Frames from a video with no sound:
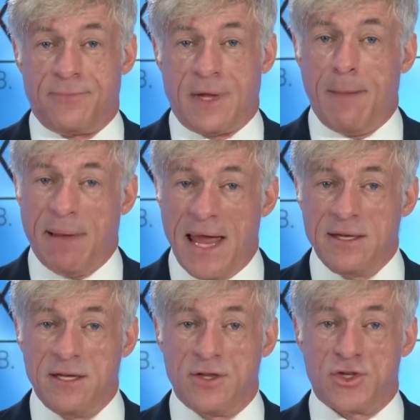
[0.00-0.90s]

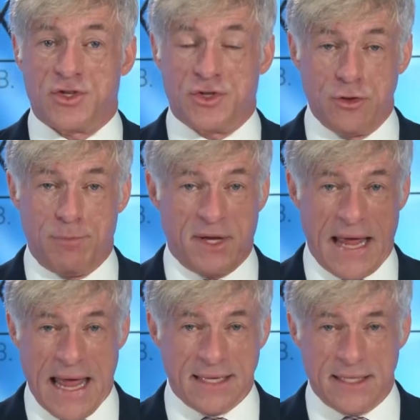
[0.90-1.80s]
Abandon this stupid
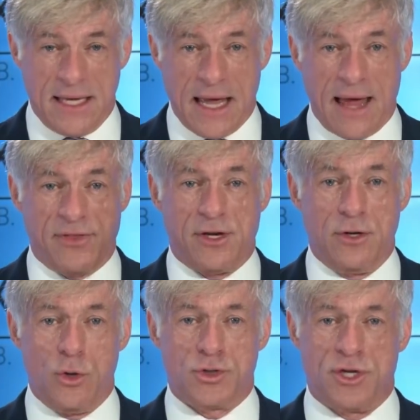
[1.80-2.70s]
anti-Catholic
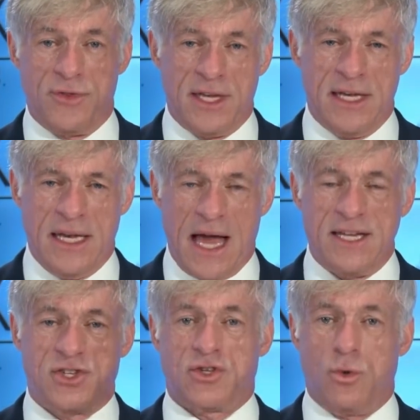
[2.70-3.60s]
notion that
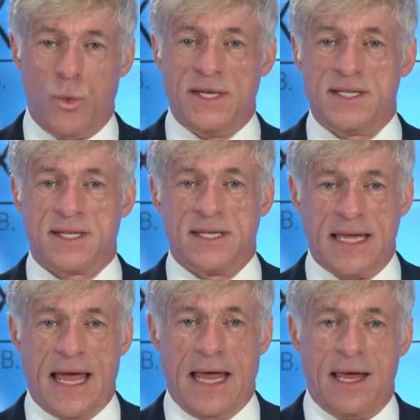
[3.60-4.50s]
nice wins the
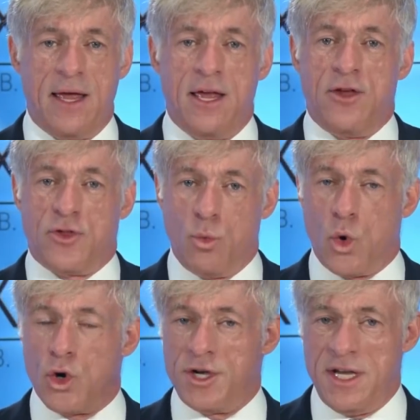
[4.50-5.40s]
day. The
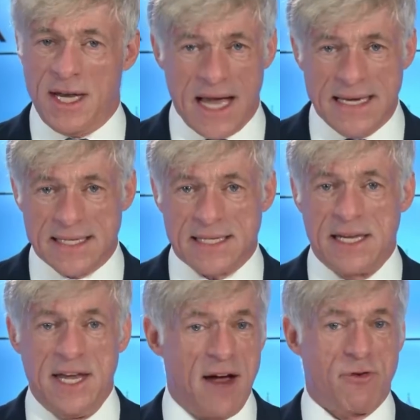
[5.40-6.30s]
word nice
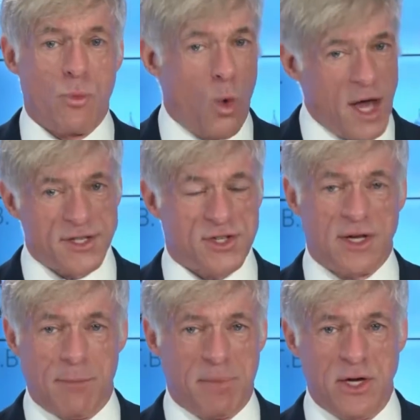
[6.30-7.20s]
never once
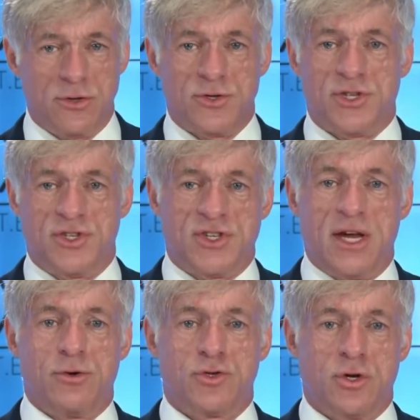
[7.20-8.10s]
appears in
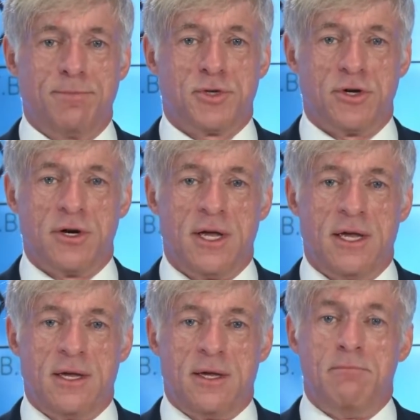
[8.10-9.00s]
sacred scripture.
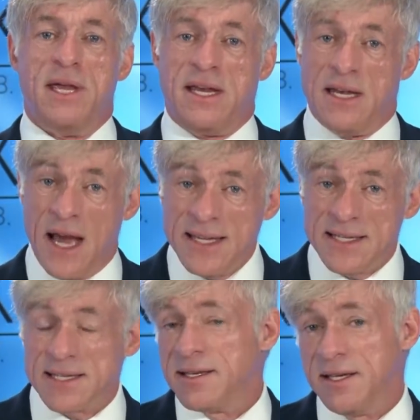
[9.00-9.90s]
Being
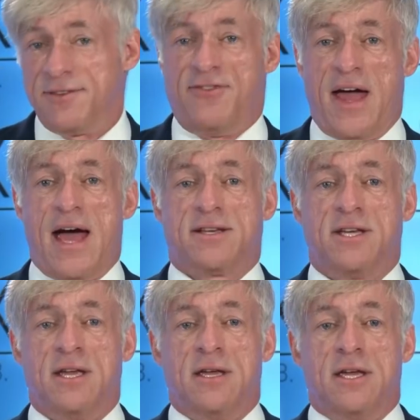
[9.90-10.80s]
nice, in
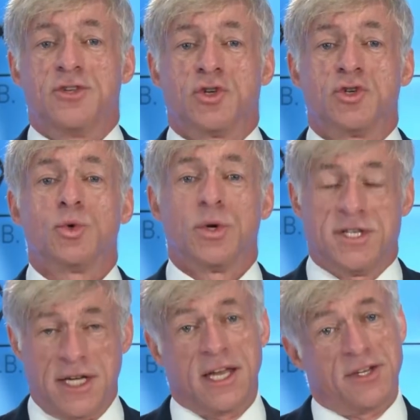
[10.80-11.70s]
fact, is a sure
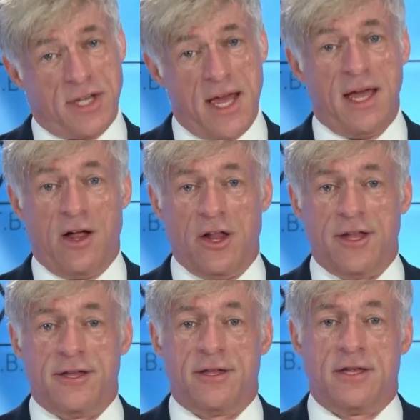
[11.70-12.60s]
ticket to hell.
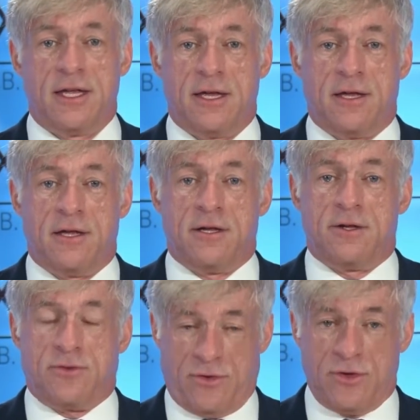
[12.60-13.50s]

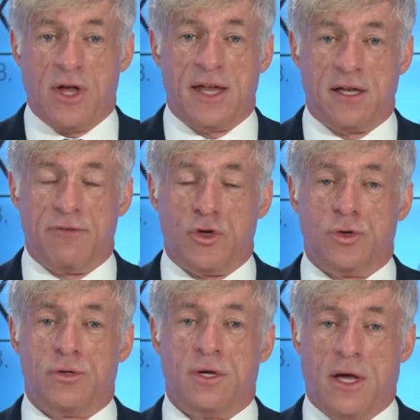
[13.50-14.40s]
God love you.